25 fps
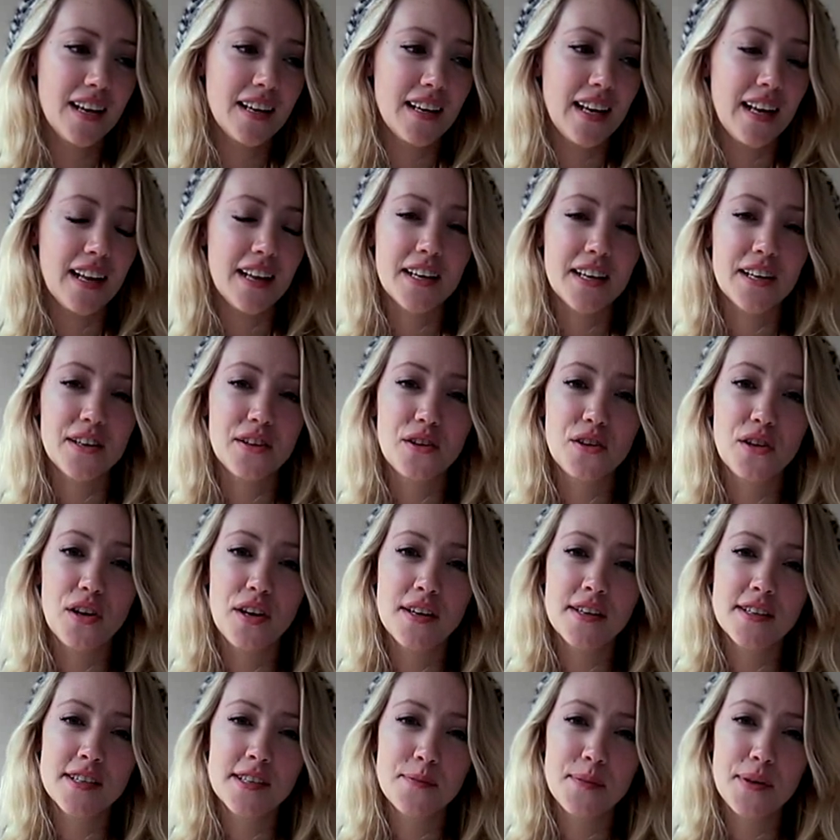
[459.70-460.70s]
like,
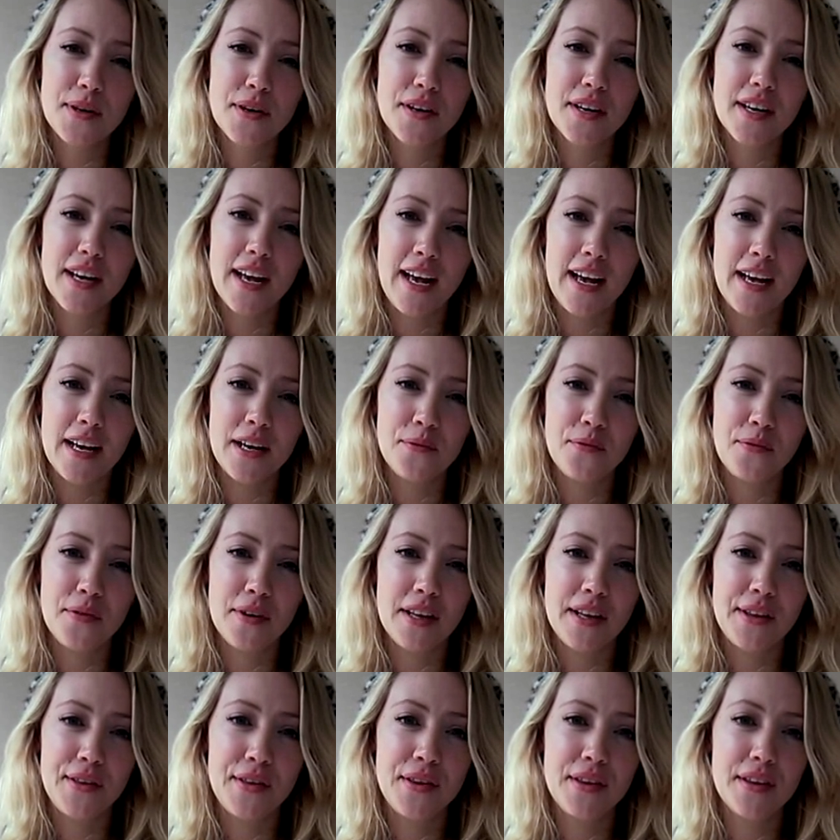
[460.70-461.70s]
learn to be okay
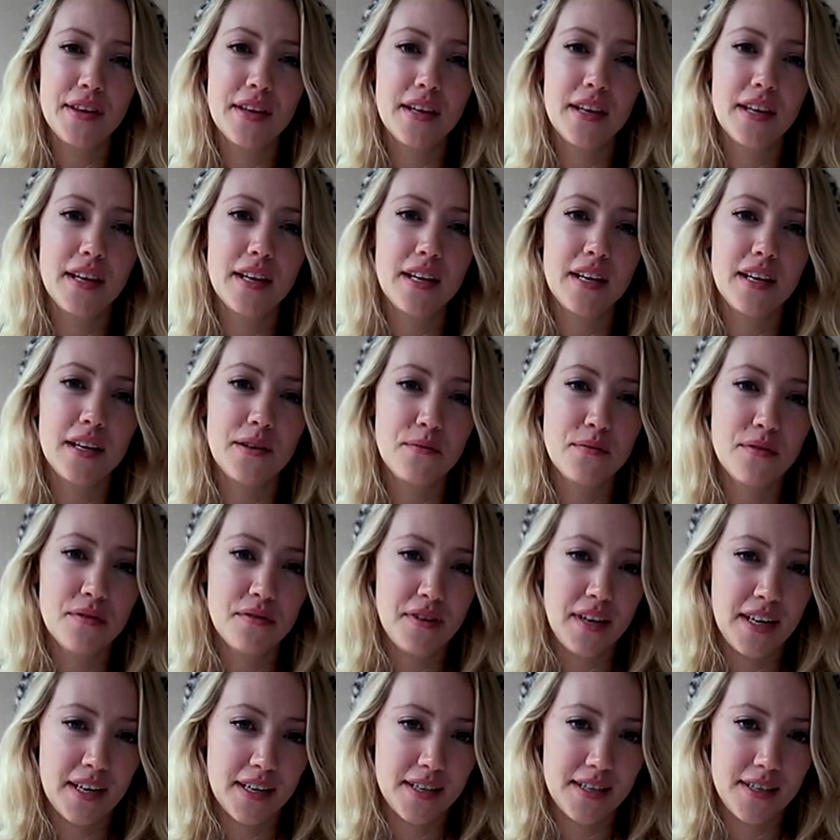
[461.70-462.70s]
with
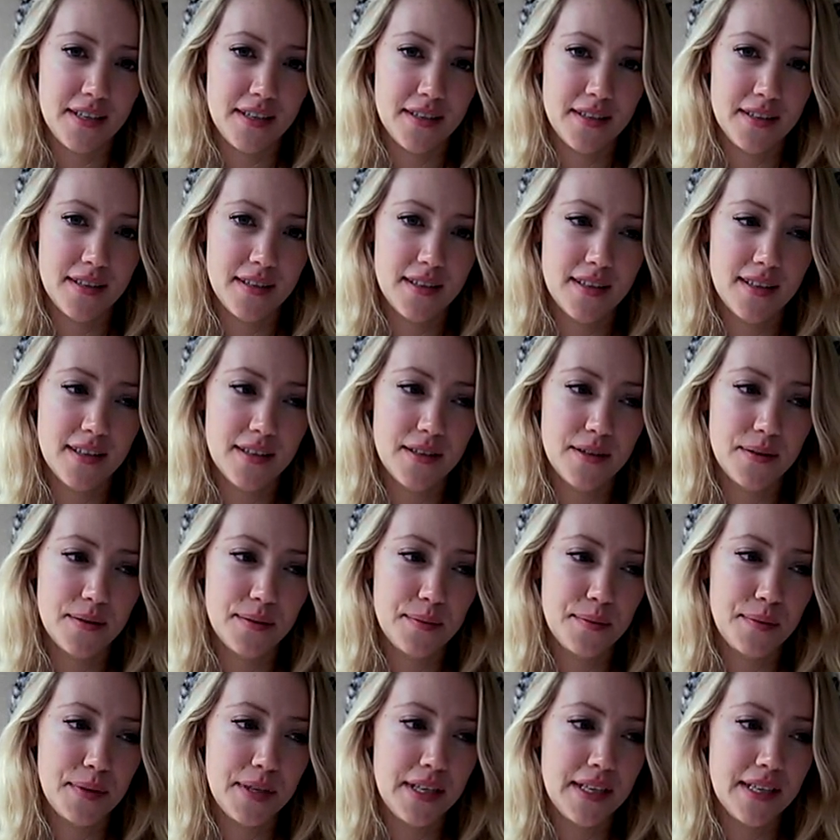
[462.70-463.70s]
imperfection,
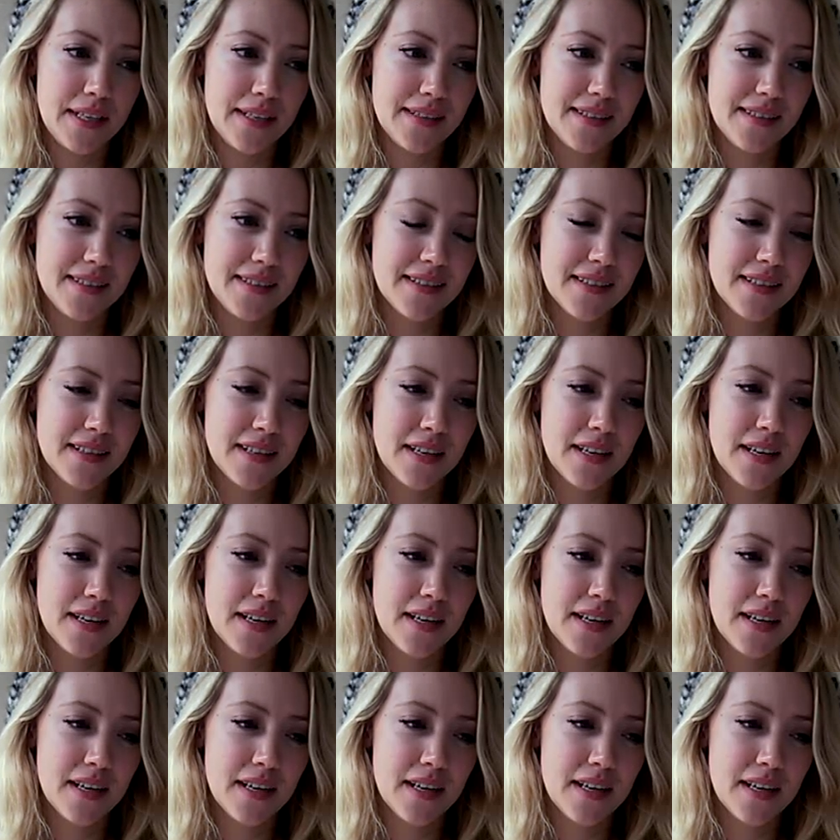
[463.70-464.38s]
because